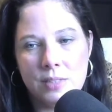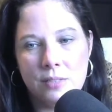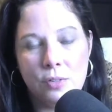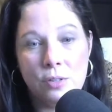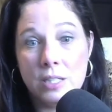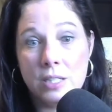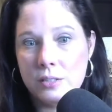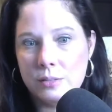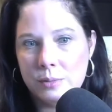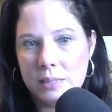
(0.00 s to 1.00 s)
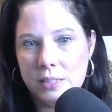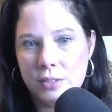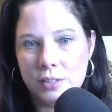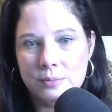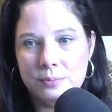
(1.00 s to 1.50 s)
for a Jungle Room t
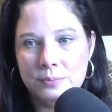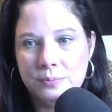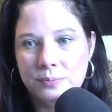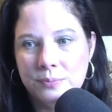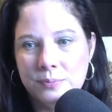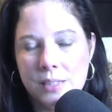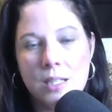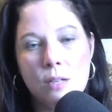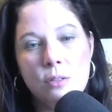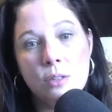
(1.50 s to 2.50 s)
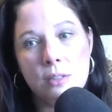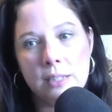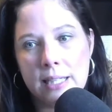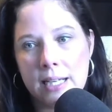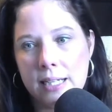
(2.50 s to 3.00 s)
shirt. No
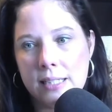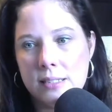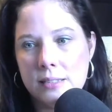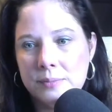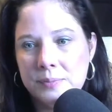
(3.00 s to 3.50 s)
Googling, guys.